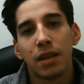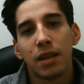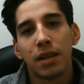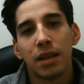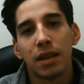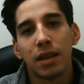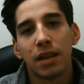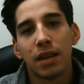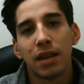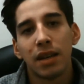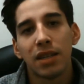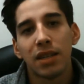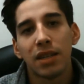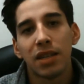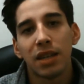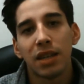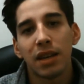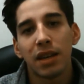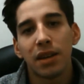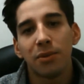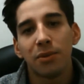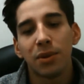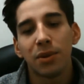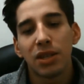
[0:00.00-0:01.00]
the
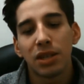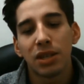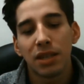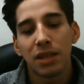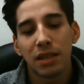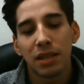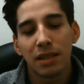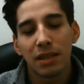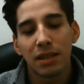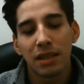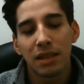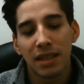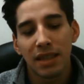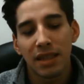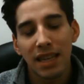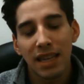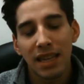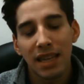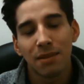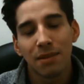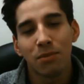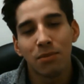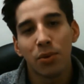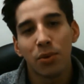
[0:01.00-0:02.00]
engineering, which is
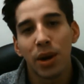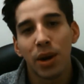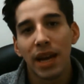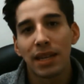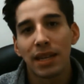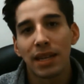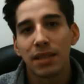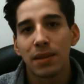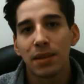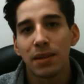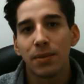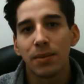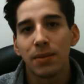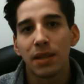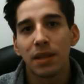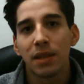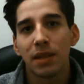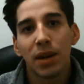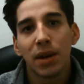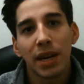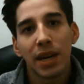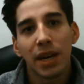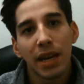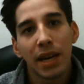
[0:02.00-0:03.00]
that's a more hands-on one.
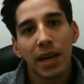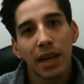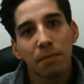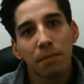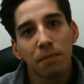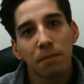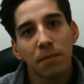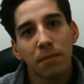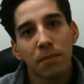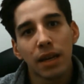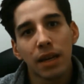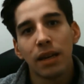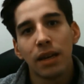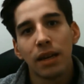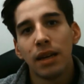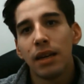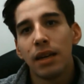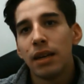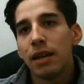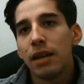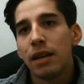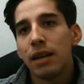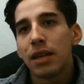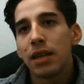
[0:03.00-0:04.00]
The one I am
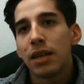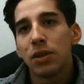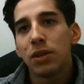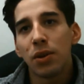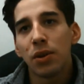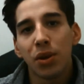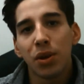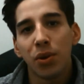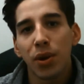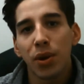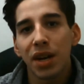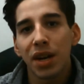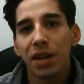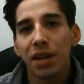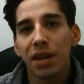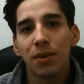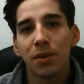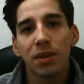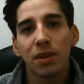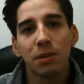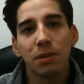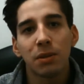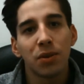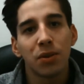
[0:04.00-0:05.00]
in, it's all
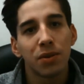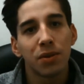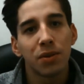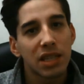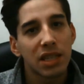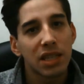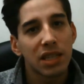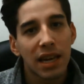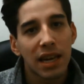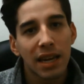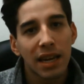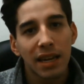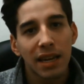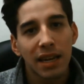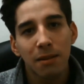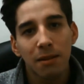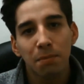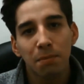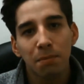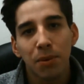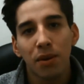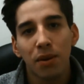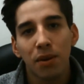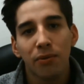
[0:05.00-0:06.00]
theoretical. It's more designing
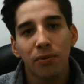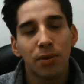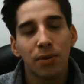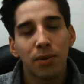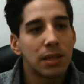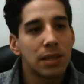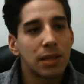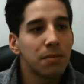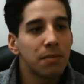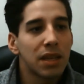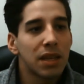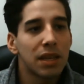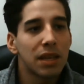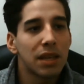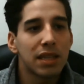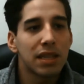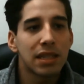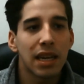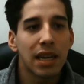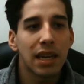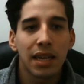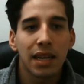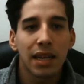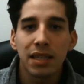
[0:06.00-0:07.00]
the part for something,
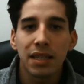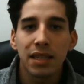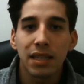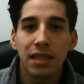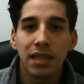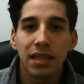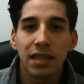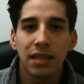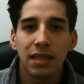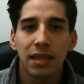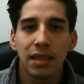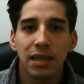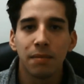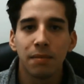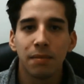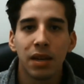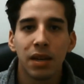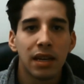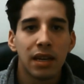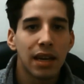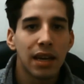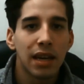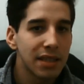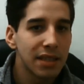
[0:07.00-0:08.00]
designing a system,
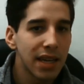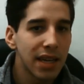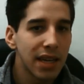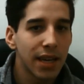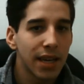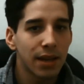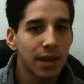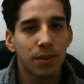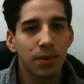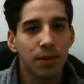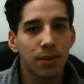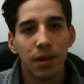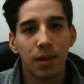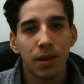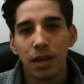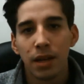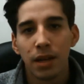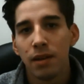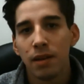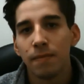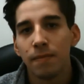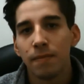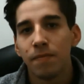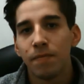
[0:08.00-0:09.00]
a cycle.
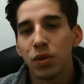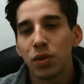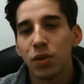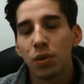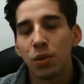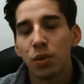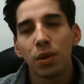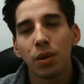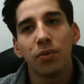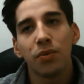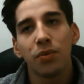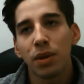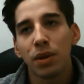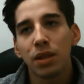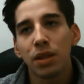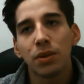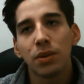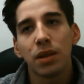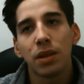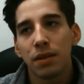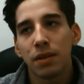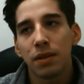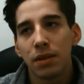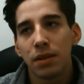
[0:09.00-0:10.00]
So if you're
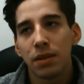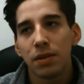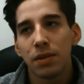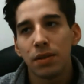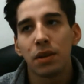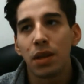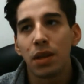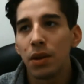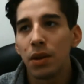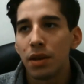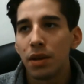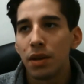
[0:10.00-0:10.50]
into this,